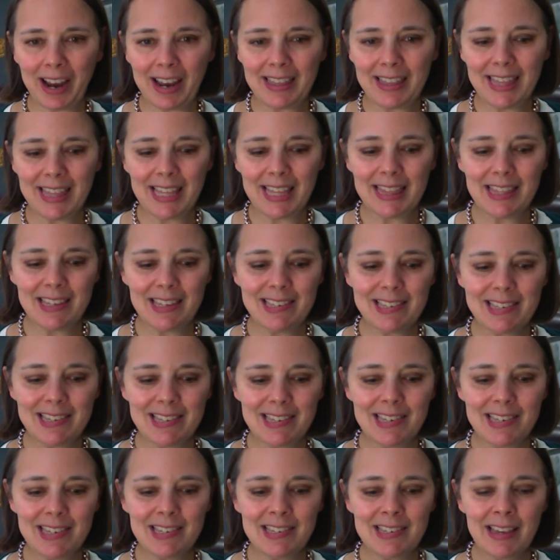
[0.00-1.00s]
I think this
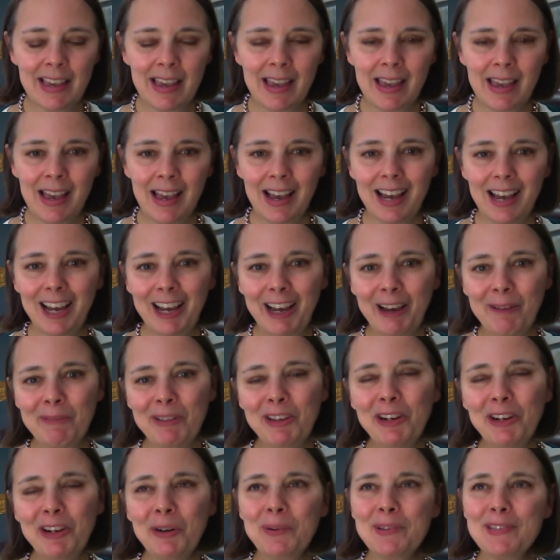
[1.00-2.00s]
is,
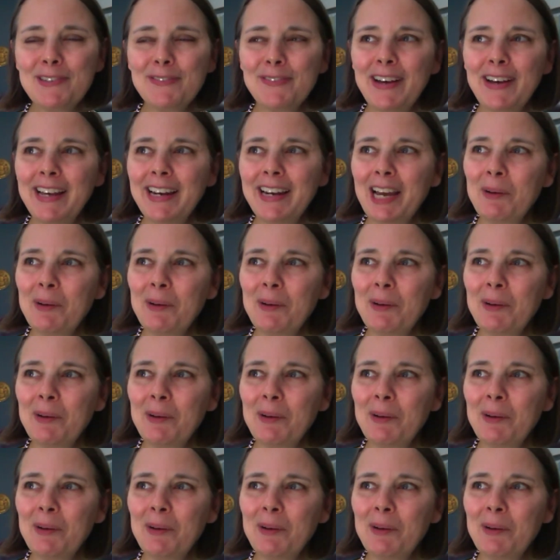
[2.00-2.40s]
it was fun.